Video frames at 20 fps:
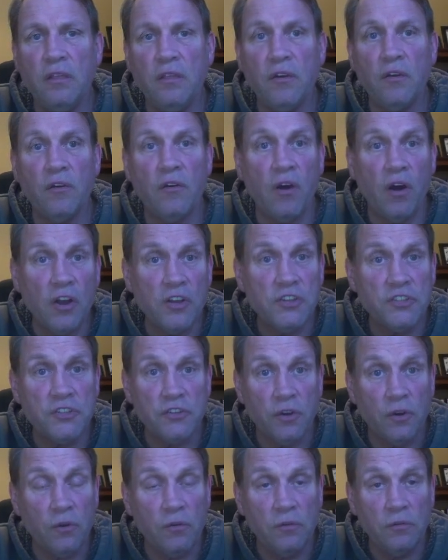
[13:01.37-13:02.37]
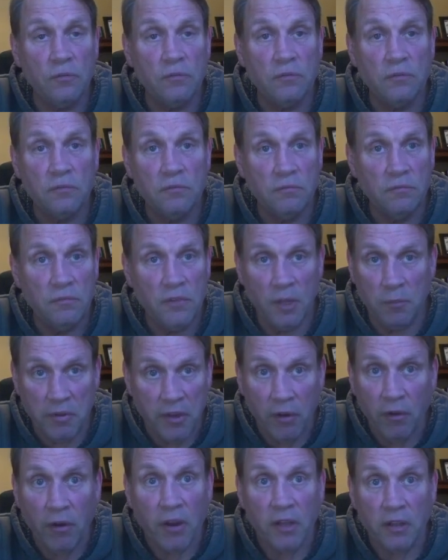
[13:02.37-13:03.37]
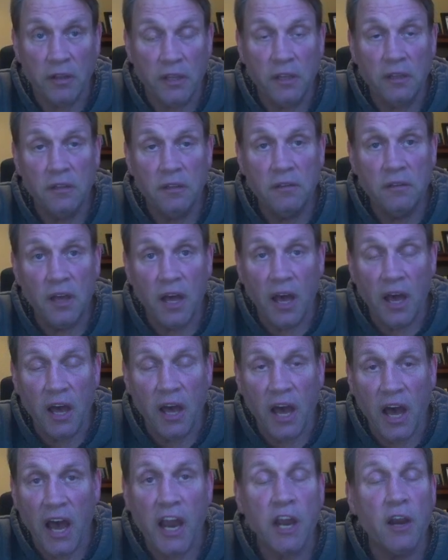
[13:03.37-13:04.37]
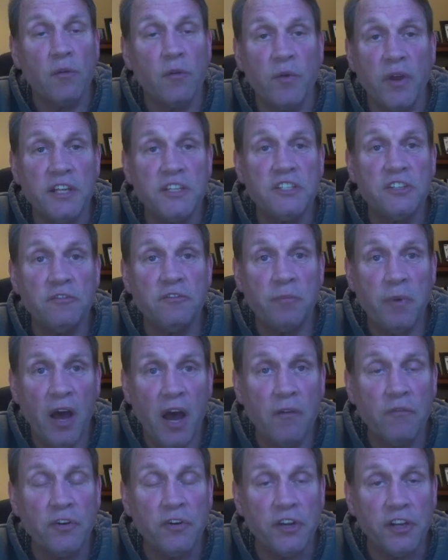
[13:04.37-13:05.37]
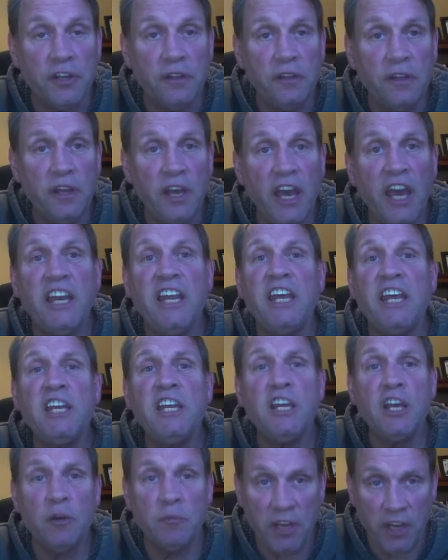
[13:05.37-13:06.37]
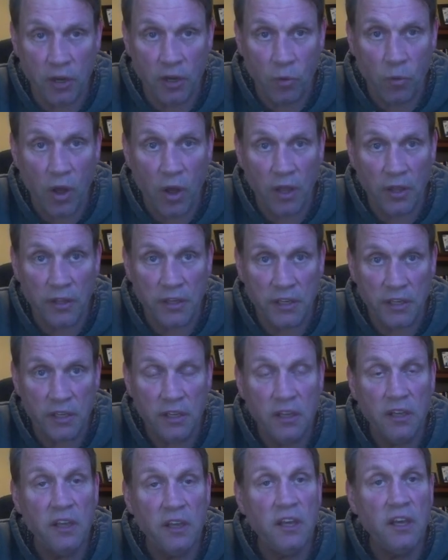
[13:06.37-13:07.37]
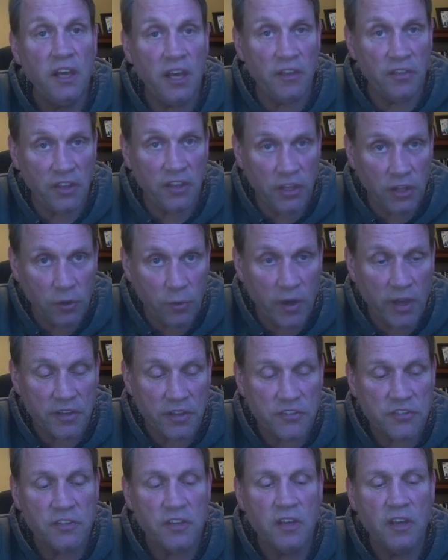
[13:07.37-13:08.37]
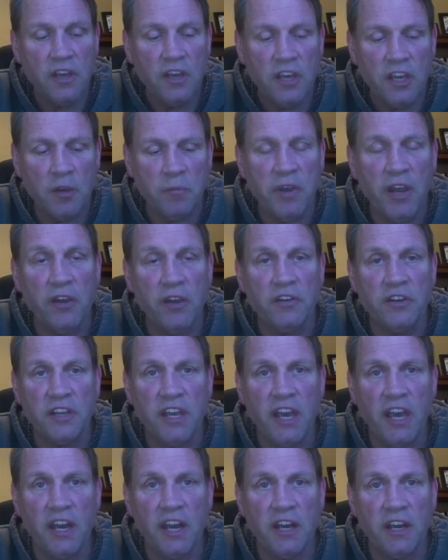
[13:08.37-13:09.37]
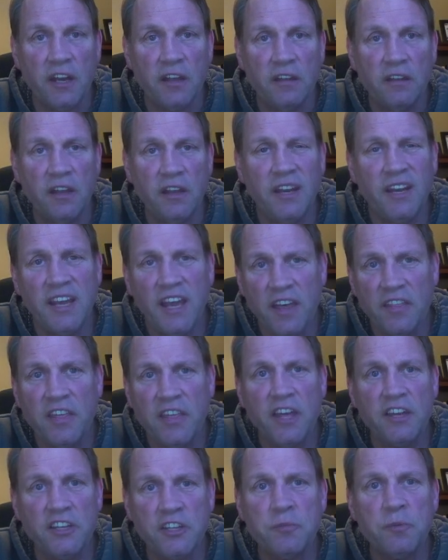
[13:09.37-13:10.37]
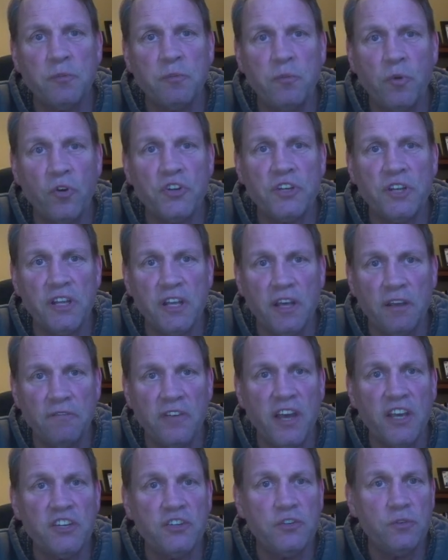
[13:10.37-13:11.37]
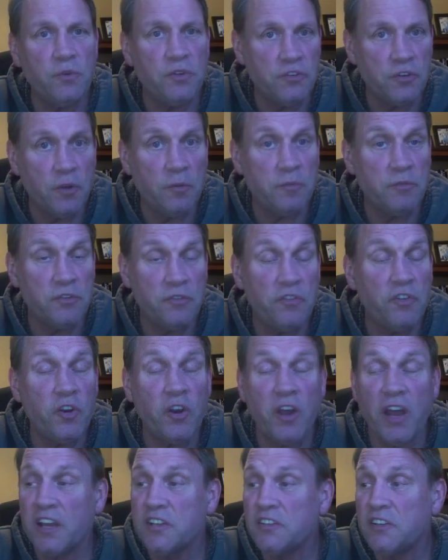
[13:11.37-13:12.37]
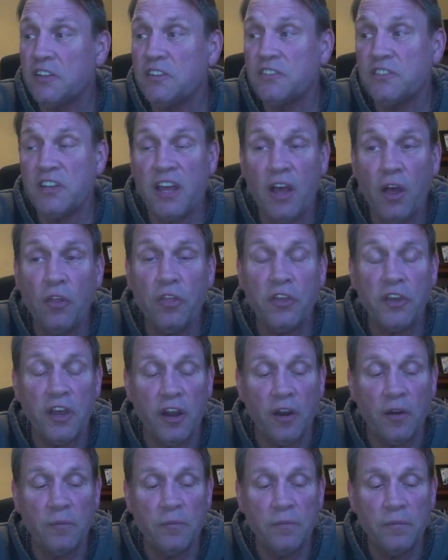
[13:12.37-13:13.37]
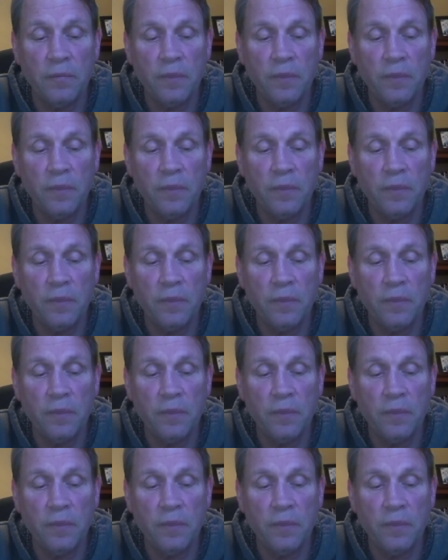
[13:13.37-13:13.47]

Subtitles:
There are also, empirically, higher rates of poverty and income inequality in the US compared to Canada. And again, that disproportionately affects you in terms of your access to health care.